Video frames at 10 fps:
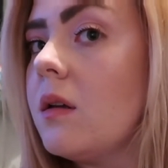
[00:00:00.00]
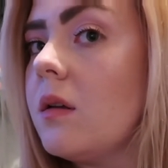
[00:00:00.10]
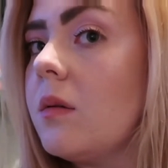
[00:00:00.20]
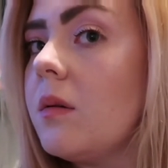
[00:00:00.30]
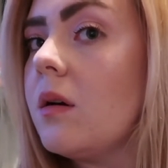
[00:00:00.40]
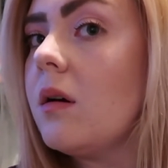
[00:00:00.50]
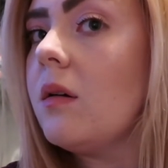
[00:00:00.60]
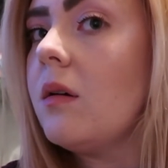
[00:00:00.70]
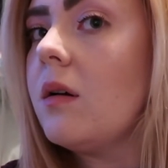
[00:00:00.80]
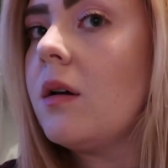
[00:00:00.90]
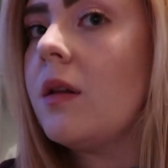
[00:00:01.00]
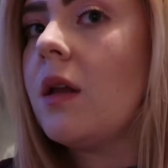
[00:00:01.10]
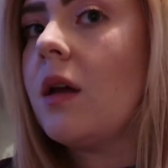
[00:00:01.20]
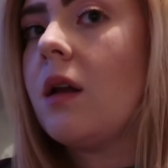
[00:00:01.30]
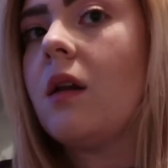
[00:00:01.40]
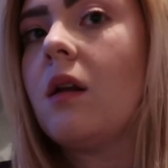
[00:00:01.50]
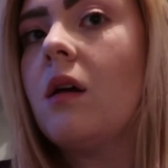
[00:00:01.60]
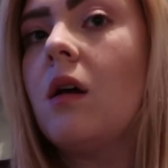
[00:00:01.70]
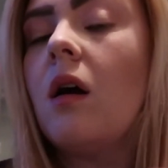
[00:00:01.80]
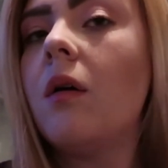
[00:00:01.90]
There you go. And then
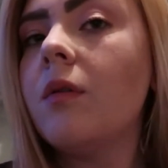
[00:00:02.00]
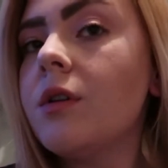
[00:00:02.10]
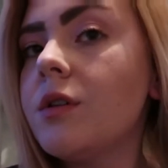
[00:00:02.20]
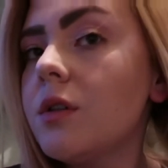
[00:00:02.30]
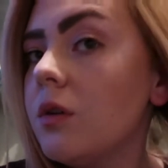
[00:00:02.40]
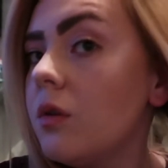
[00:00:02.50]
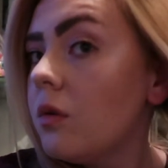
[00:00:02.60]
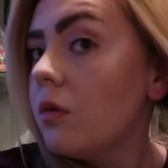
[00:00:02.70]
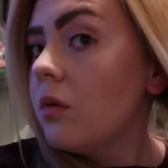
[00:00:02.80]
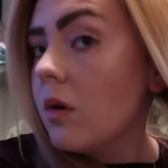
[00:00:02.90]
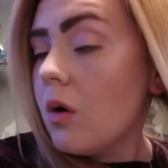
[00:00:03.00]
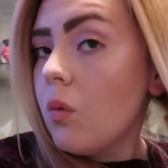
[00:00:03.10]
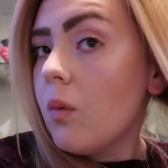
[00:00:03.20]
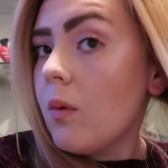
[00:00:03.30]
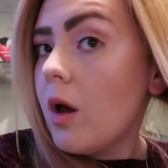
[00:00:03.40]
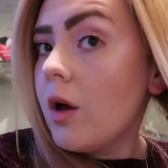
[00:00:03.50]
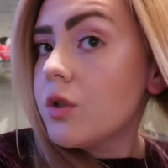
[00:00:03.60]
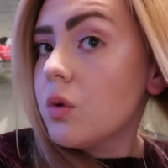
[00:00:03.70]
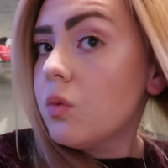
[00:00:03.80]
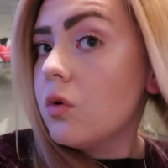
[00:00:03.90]
I'm going to do
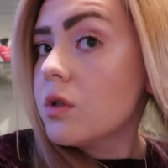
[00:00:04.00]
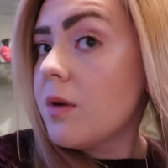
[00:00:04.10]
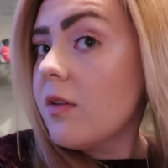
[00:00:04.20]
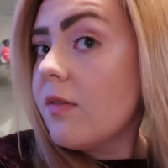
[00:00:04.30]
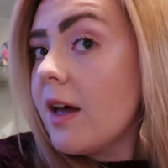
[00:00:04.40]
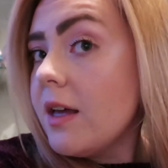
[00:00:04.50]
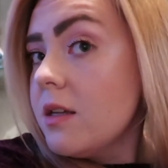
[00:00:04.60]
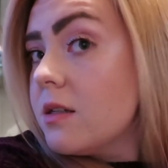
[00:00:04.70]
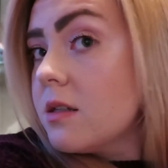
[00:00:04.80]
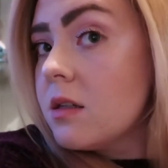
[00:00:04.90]
towards my face.